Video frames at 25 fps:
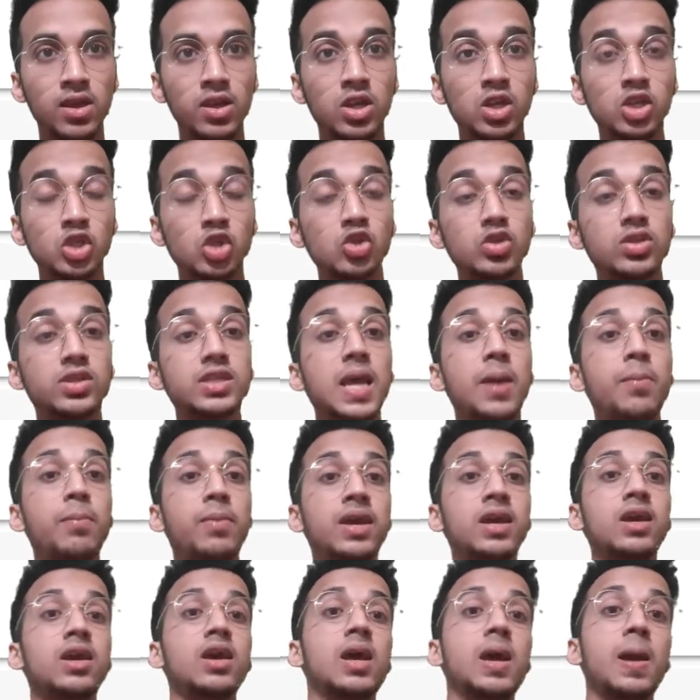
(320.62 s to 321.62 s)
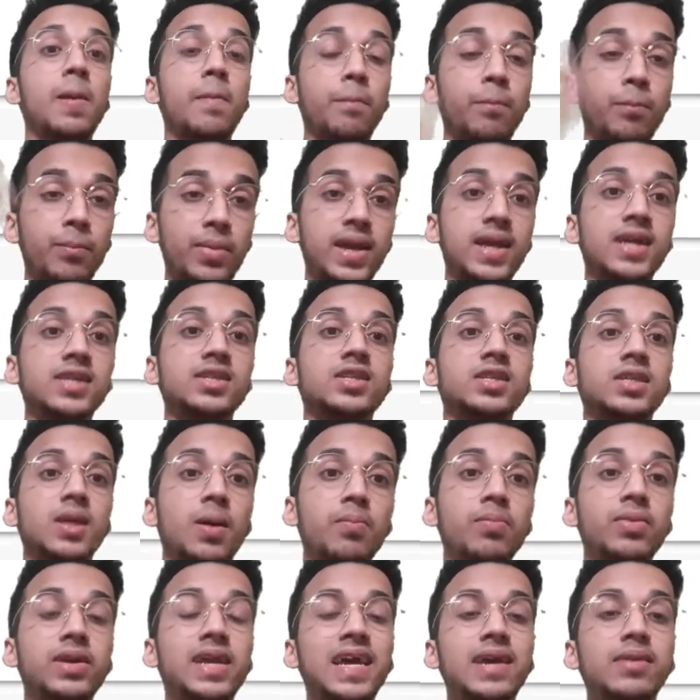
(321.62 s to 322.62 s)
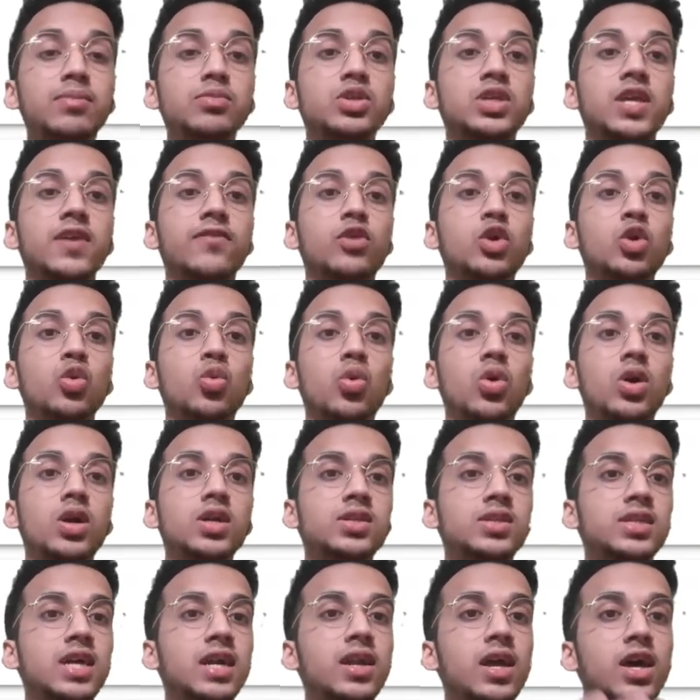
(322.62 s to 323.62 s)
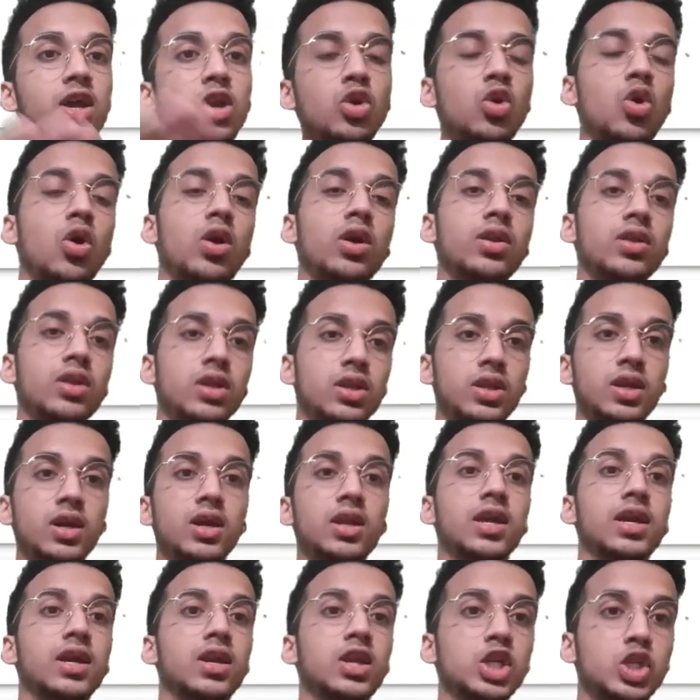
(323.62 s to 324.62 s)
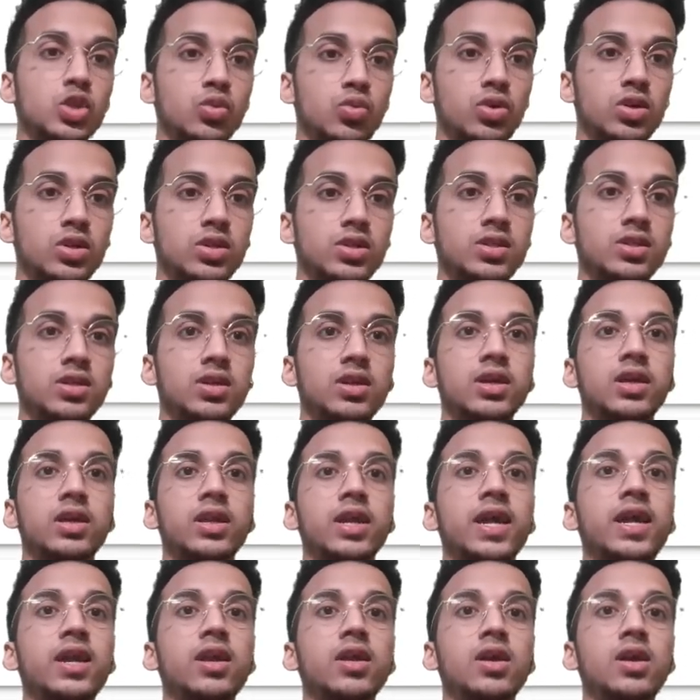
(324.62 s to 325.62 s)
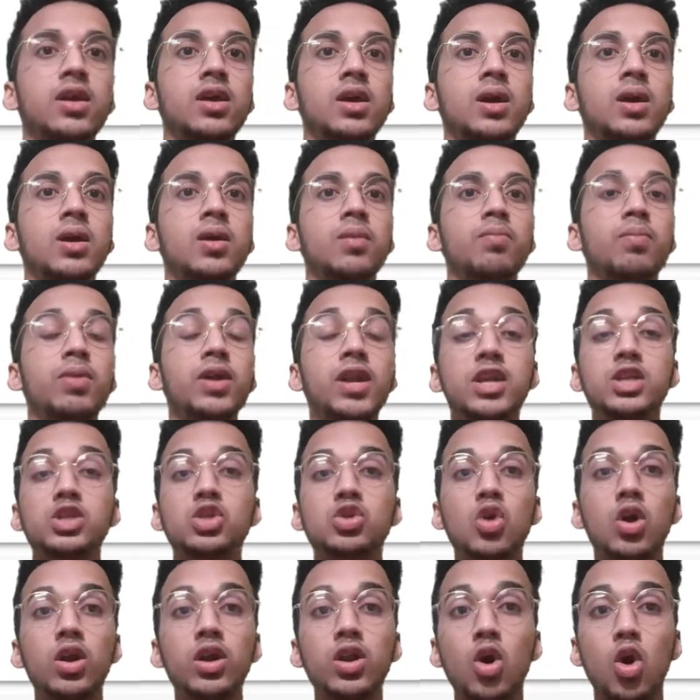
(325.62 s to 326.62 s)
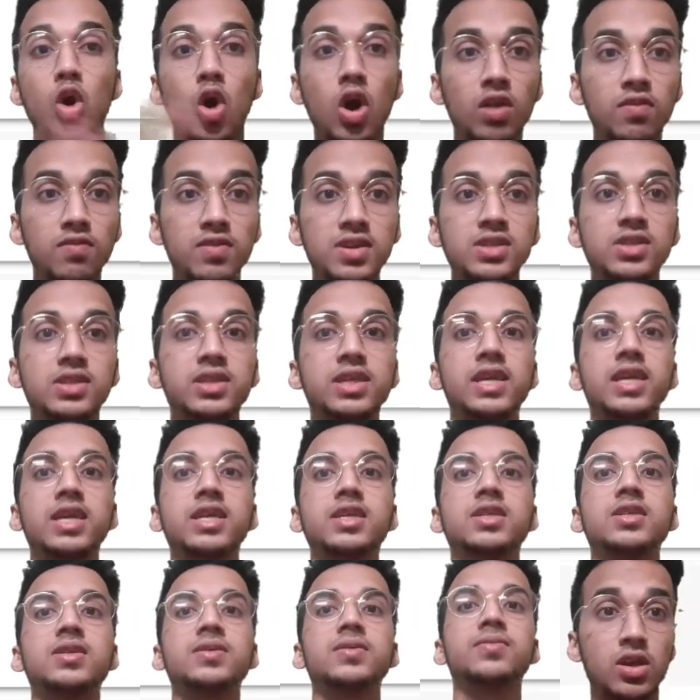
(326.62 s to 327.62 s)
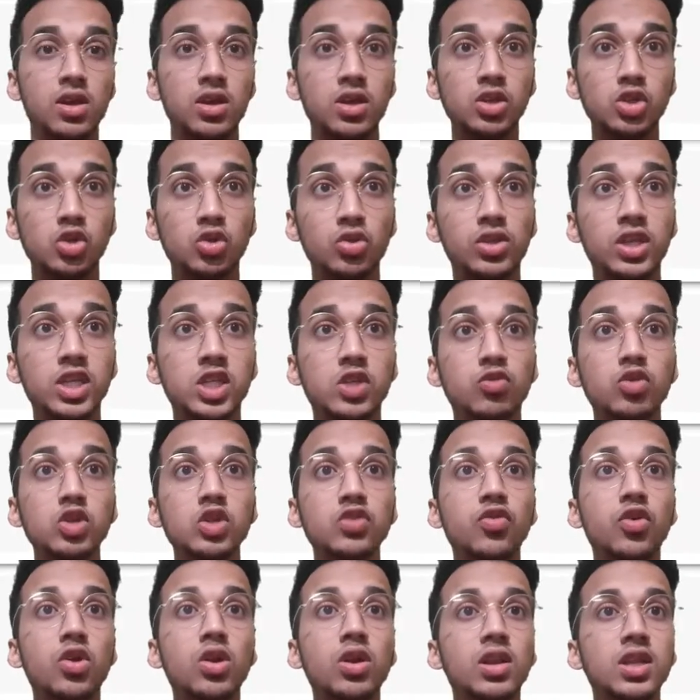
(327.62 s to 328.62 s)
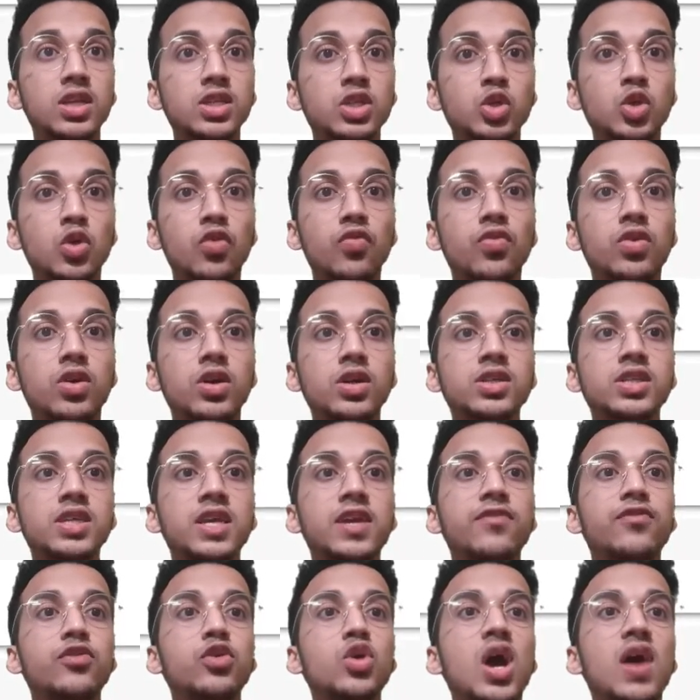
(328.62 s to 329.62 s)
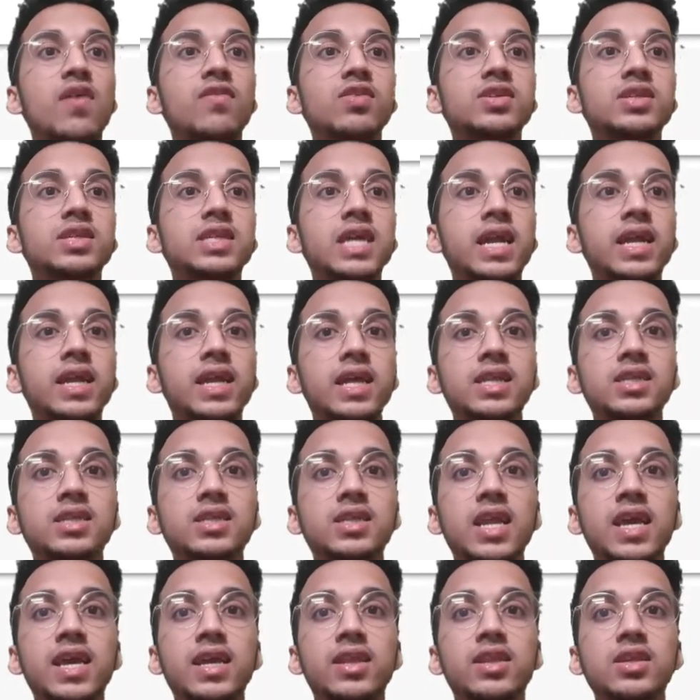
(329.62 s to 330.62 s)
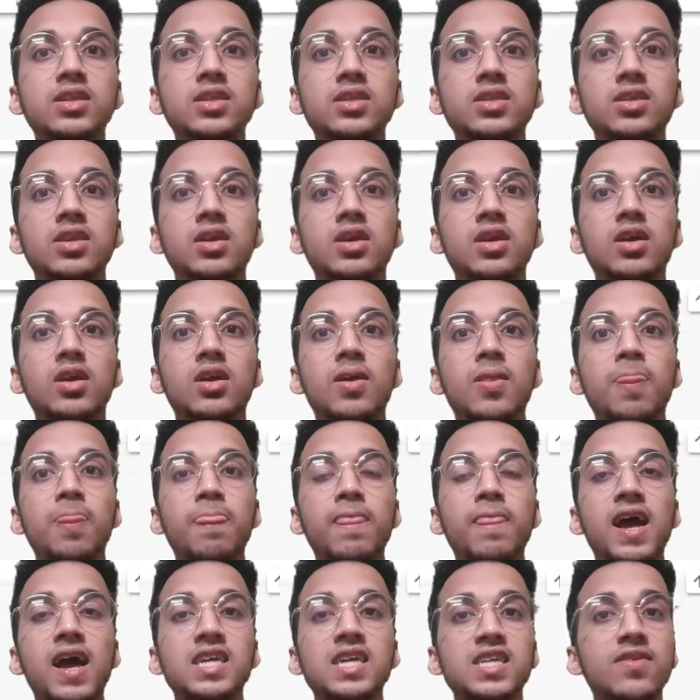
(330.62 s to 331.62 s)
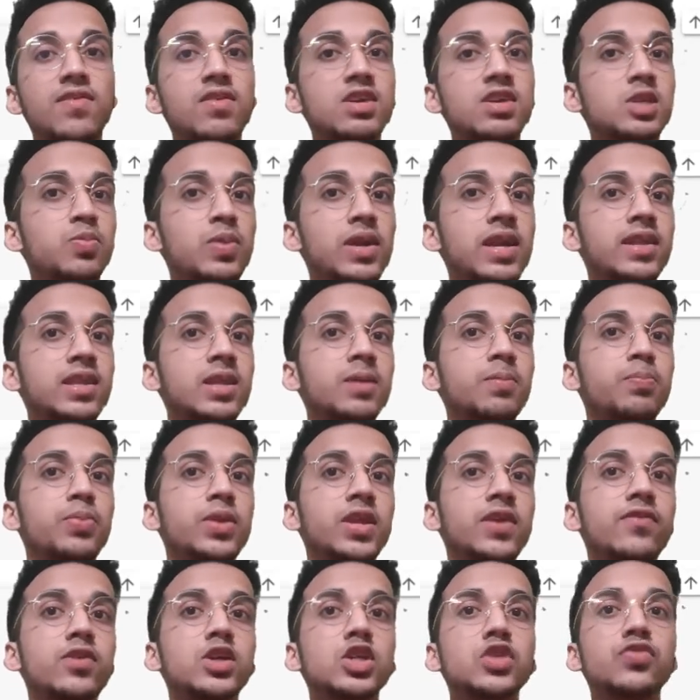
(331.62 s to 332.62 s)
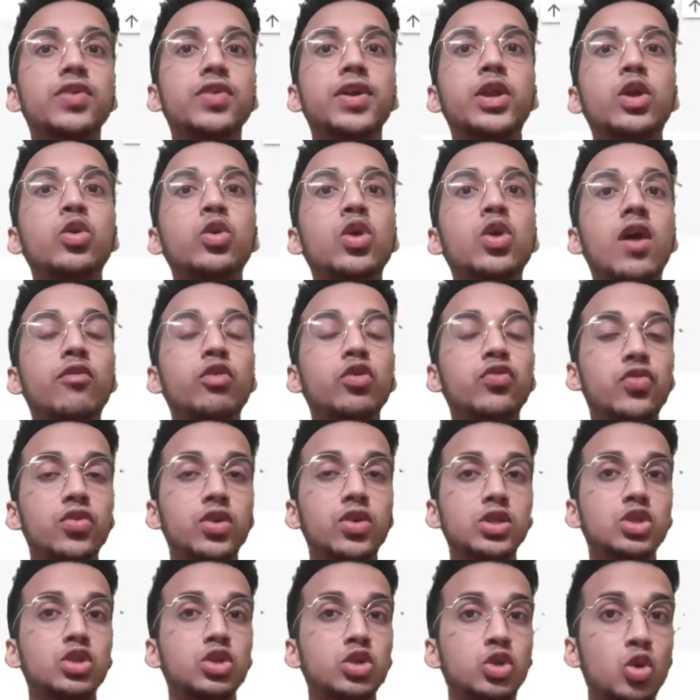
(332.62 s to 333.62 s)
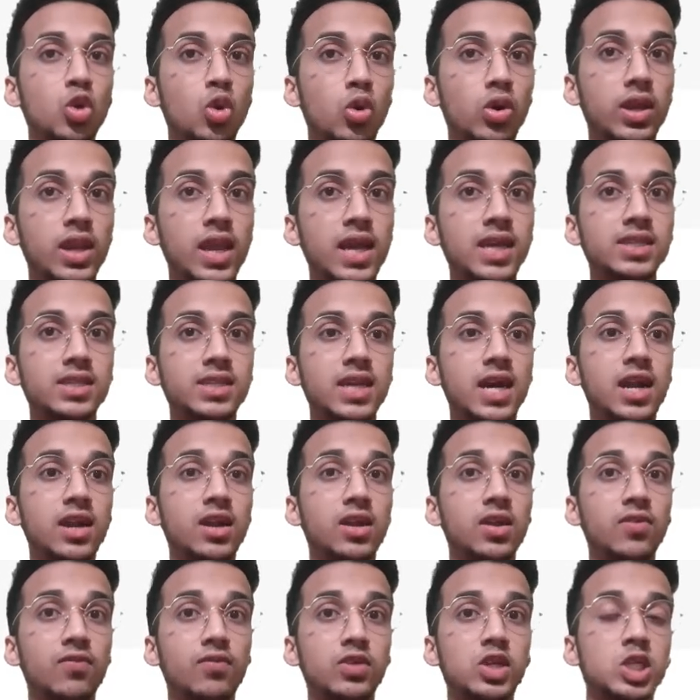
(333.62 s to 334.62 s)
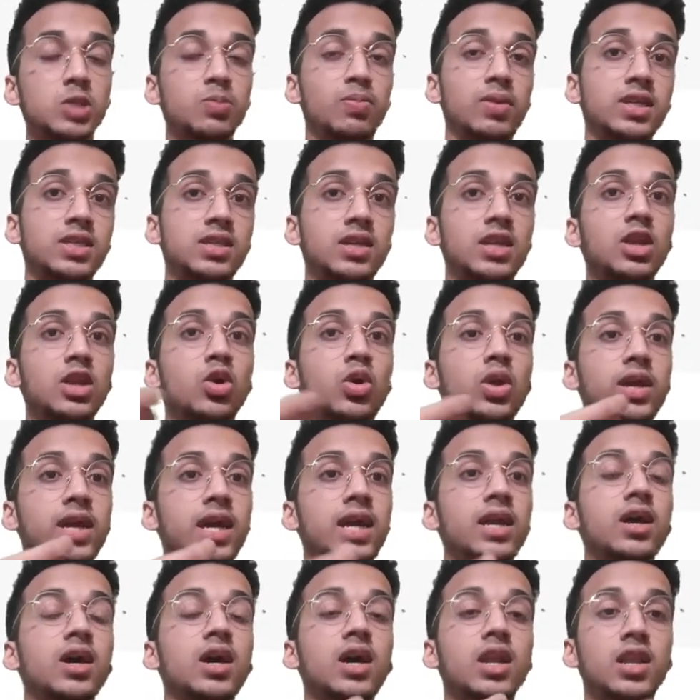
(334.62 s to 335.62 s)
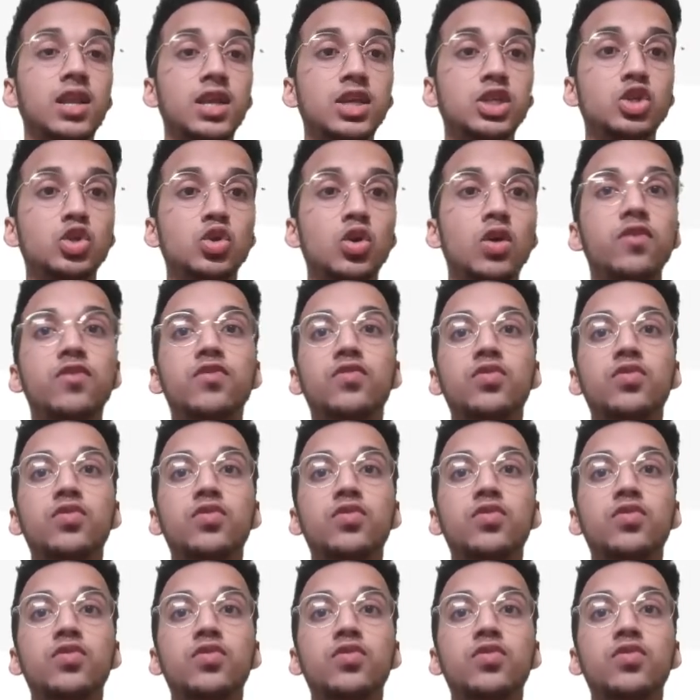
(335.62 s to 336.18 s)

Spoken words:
So stemming may sometimes give you words that are not real English words, right? But it's not always the case. So this was for a list of words. If you have a sentence like this, as I've explained in the previous video, you have to first tokenize that, which is basically going to get a list of